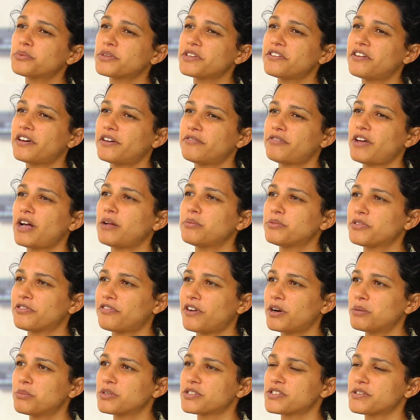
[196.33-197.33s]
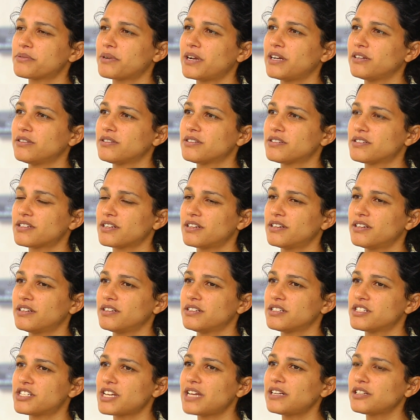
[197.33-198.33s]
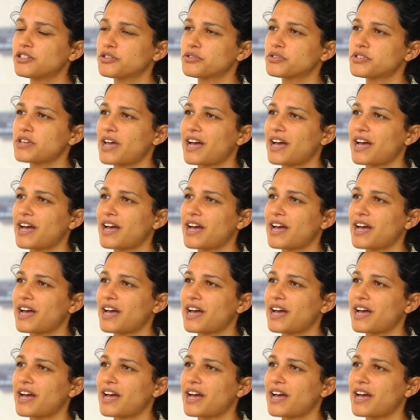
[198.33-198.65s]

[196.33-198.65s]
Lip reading: we have helped farmers around Jeldu